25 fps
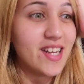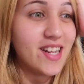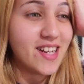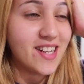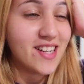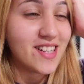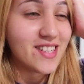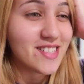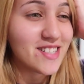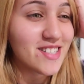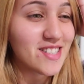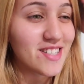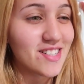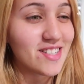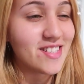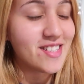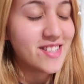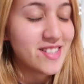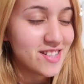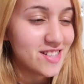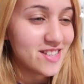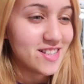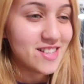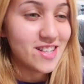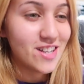and it's just
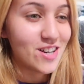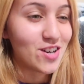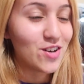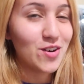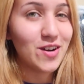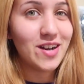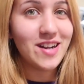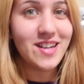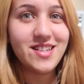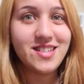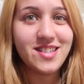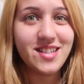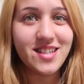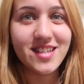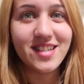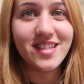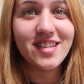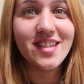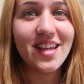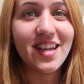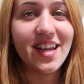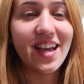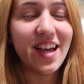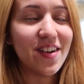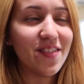the craziest
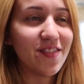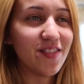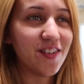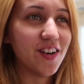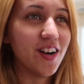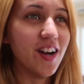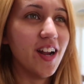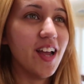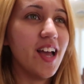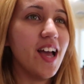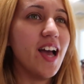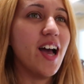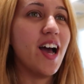thing ever.